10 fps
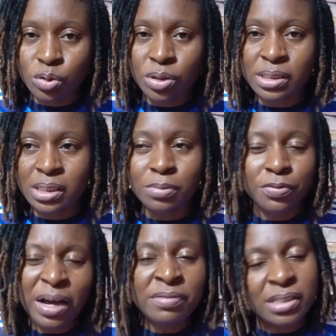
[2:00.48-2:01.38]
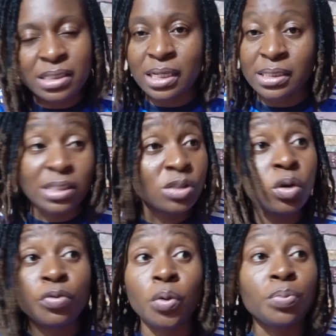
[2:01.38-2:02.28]
to his name. 5-6 assists.
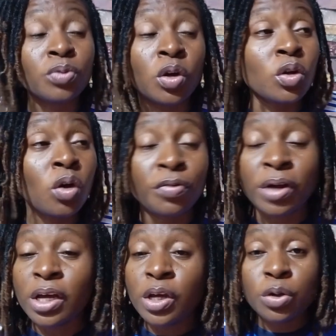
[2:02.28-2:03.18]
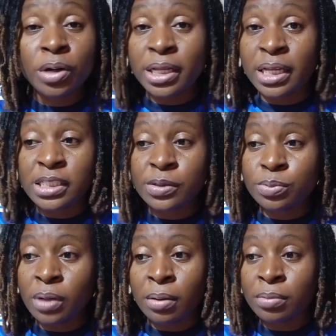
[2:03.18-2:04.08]
None of United's
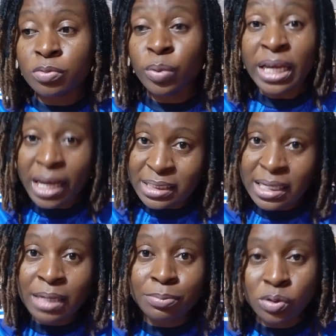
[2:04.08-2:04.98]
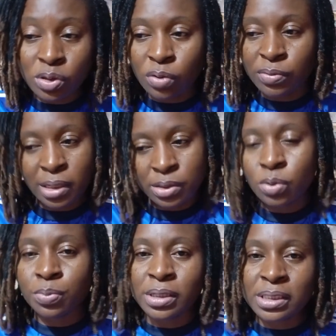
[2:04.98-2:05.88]
wingers can boast of that.
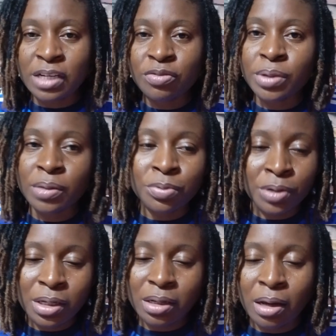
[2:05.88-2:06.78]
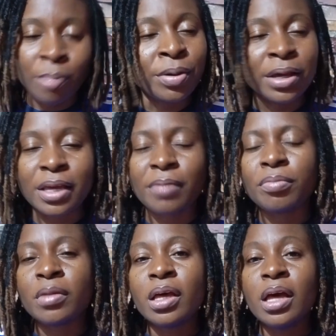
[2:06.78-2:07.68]
So please give me a break.
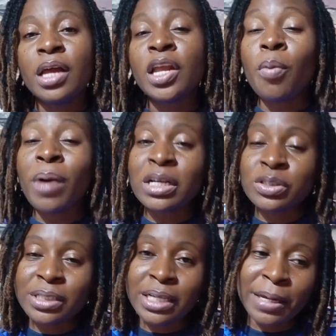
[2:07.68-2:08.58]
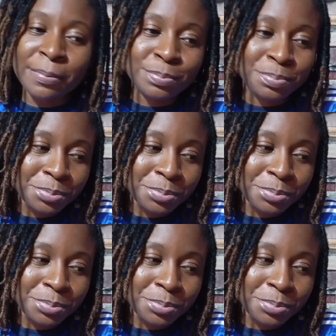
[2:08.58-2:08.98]
Now back to the game.